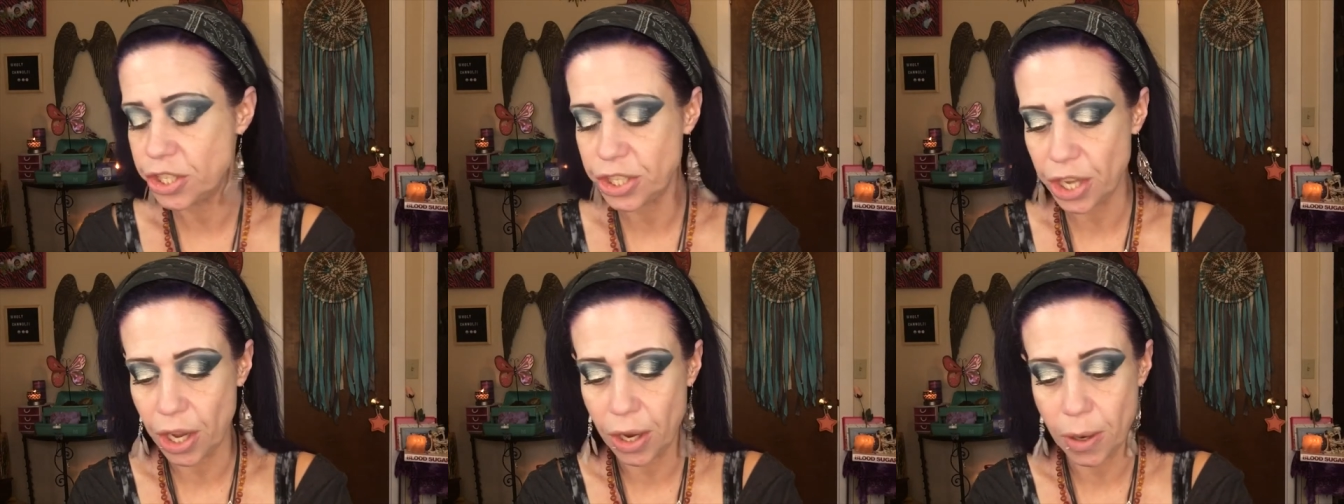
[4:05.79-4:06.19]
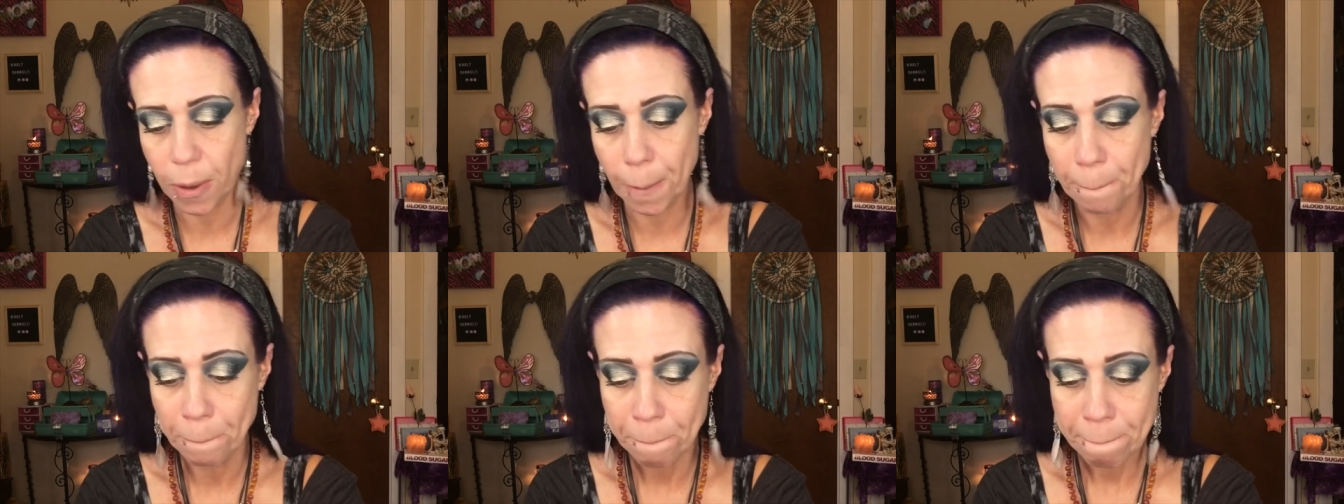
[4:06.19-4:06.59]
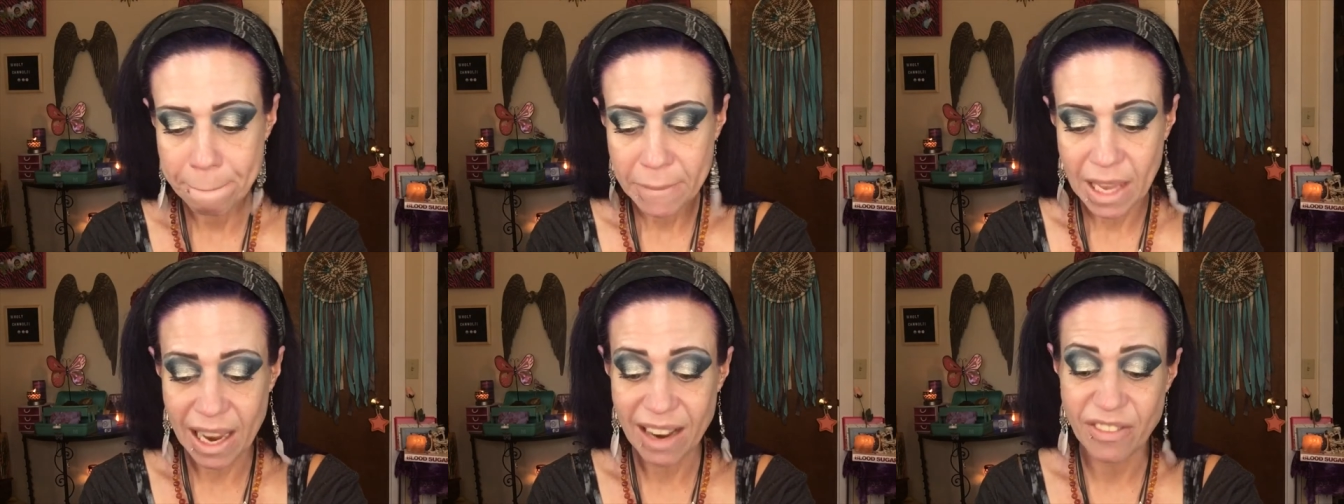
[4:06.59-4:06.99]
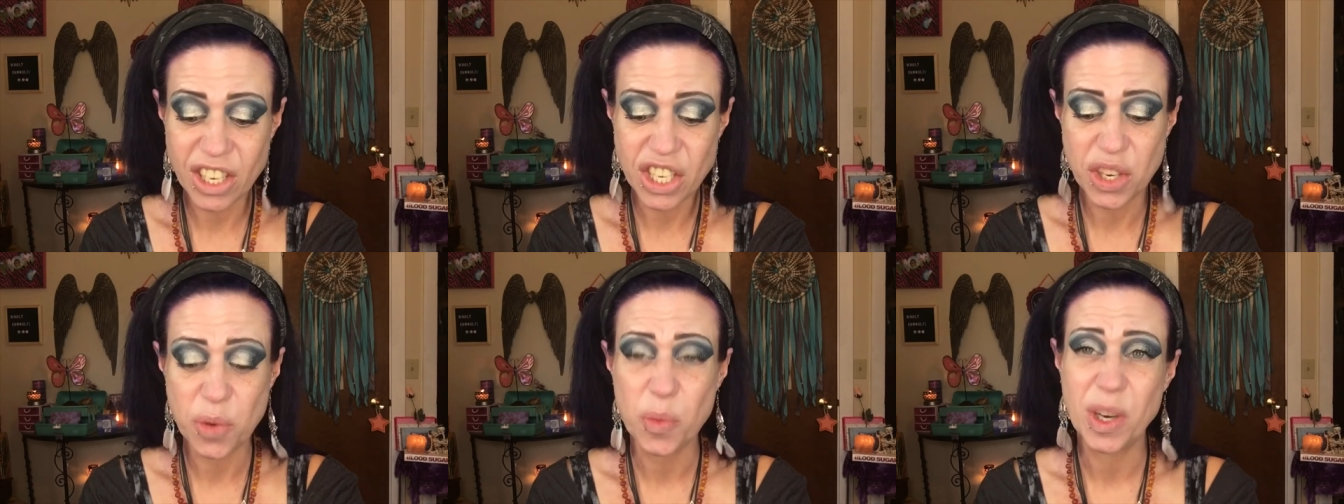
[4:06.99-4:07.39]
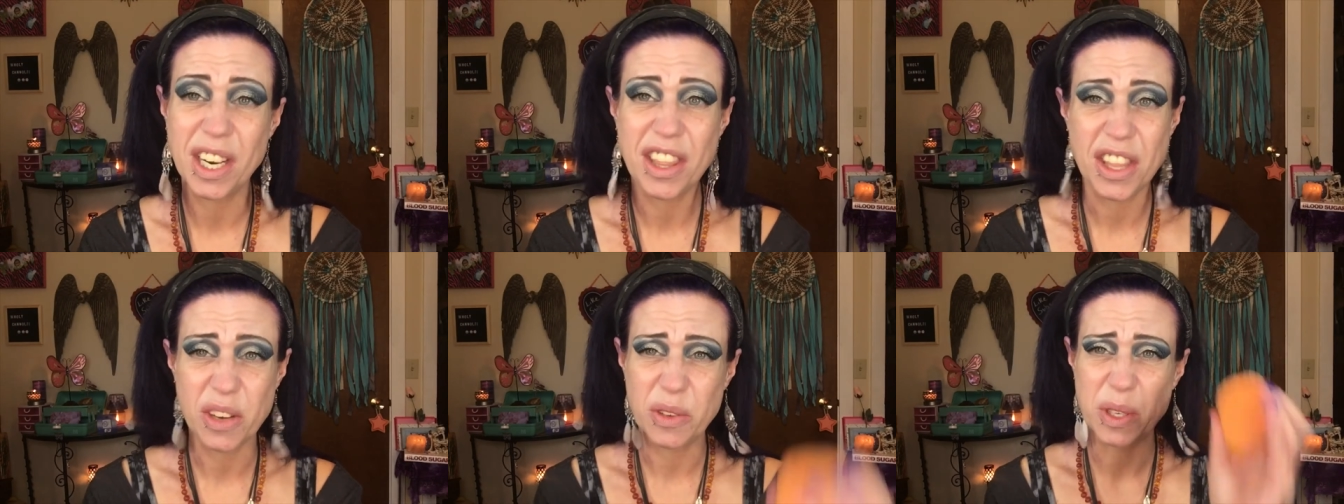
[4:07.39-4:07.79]
So I have a new one
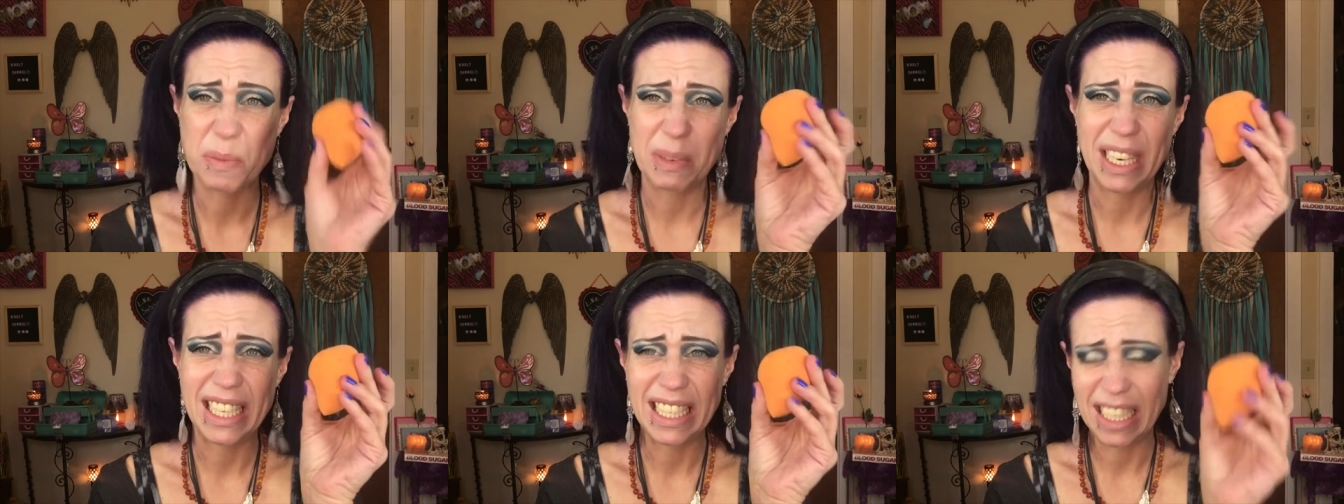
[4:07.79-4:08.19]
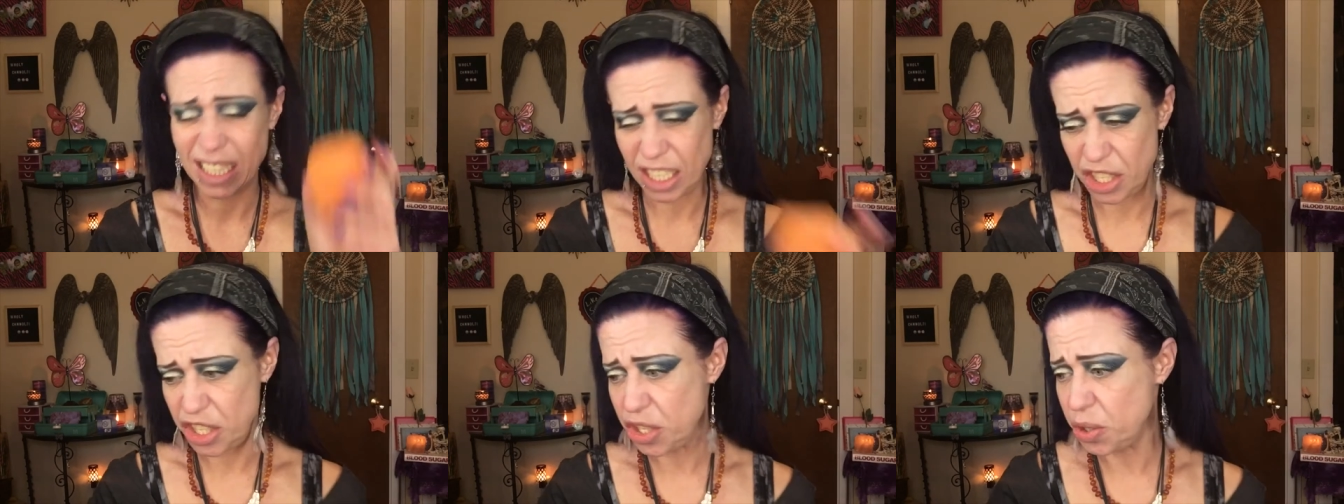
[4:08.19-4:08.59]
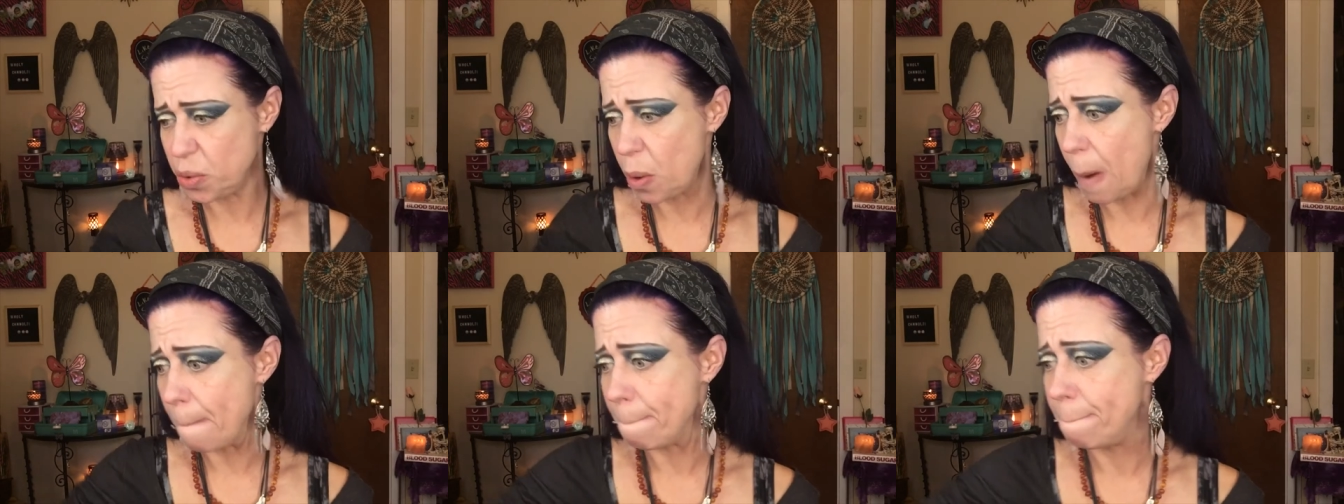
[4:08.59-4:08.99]
of those, but I need a new